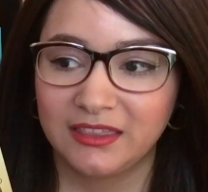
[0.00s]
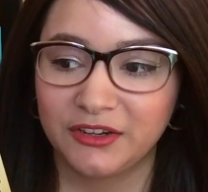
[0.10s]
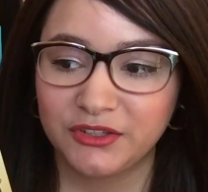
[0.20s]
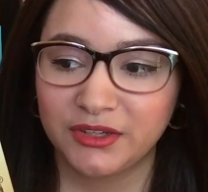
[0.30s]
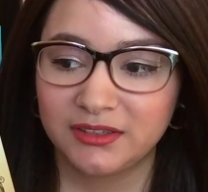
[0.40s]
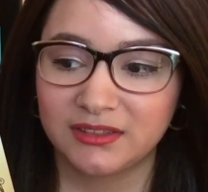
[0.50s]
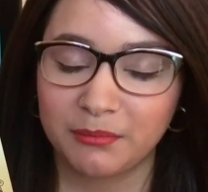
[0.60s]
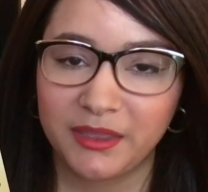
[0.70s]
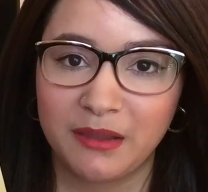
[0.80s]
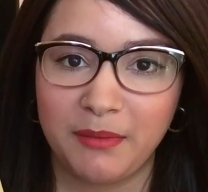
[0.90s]
there's just
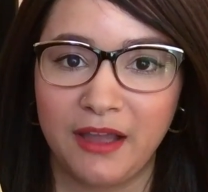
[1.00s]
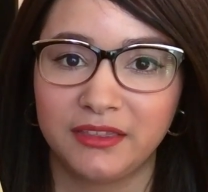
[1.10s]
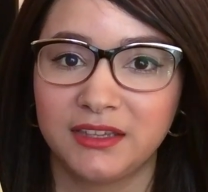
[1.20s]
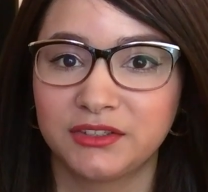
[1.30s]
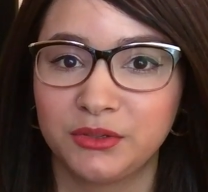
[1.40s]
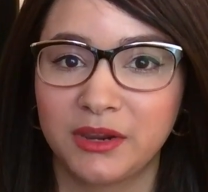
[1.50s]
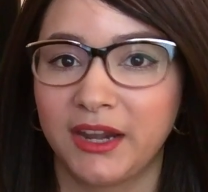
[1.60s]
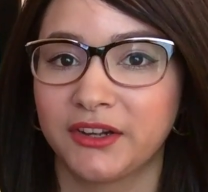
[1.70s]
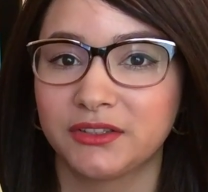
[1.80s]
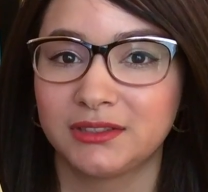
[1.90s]
something about these two
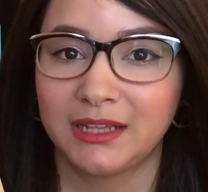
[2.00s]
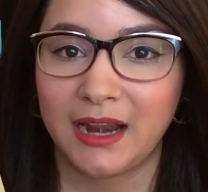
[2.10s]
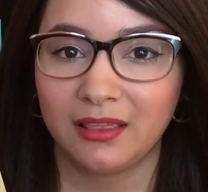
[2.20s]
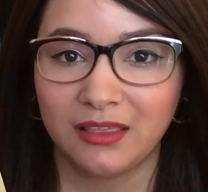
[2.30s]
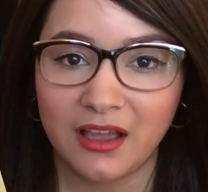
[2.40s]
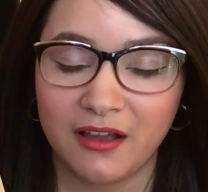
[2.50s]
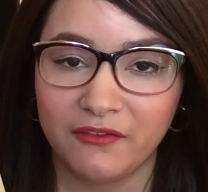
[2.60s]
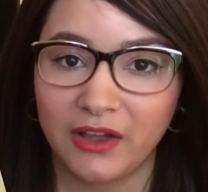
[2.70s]
characters that I love.